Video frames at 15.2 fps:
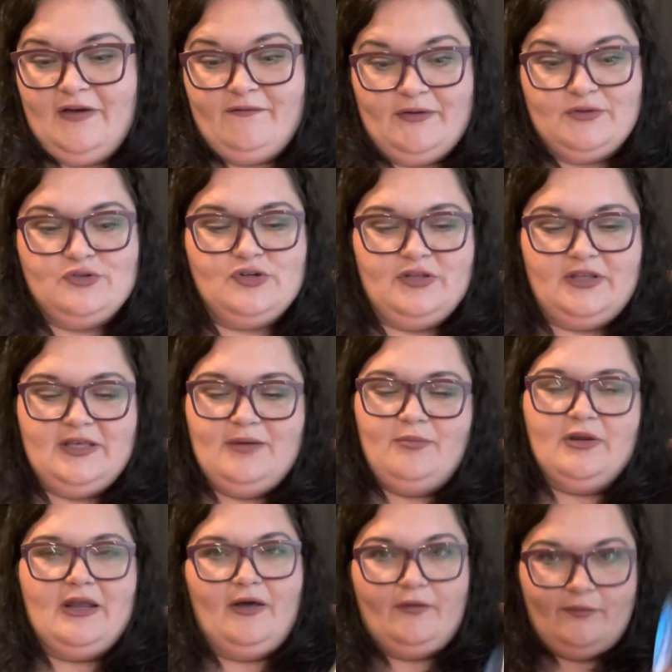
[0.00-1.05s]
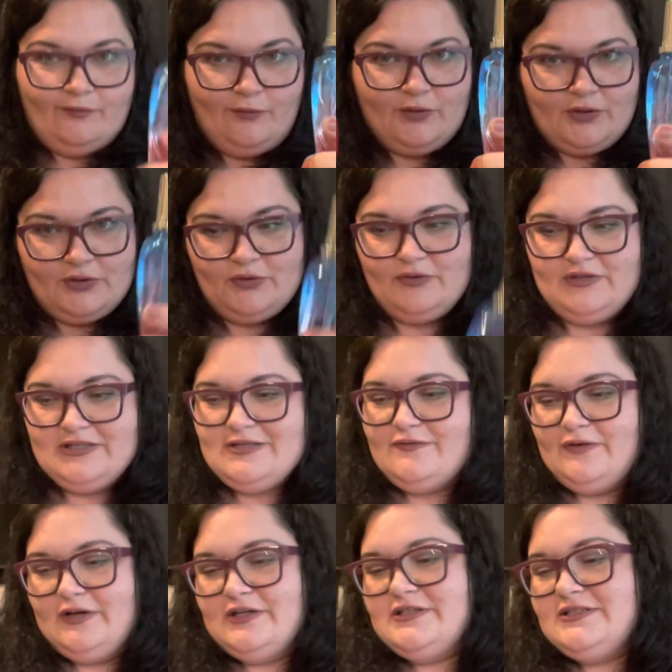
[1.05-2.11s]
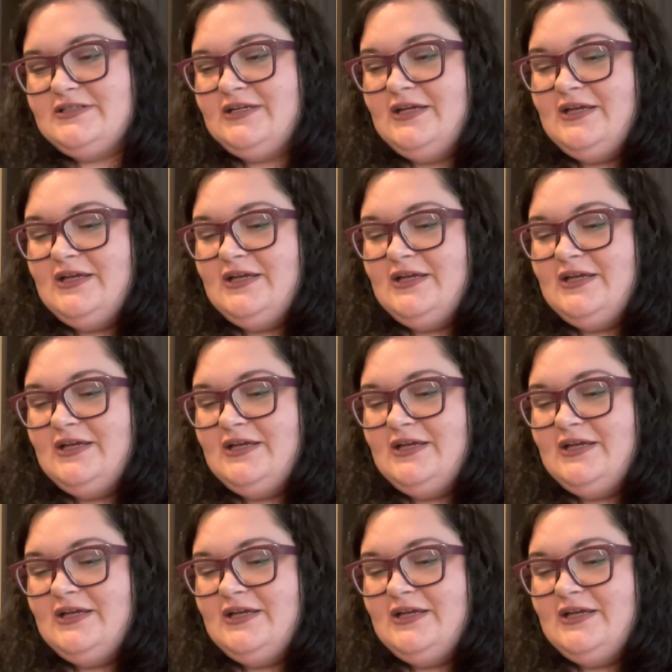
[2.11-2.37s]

eventually, but I'll work through these first.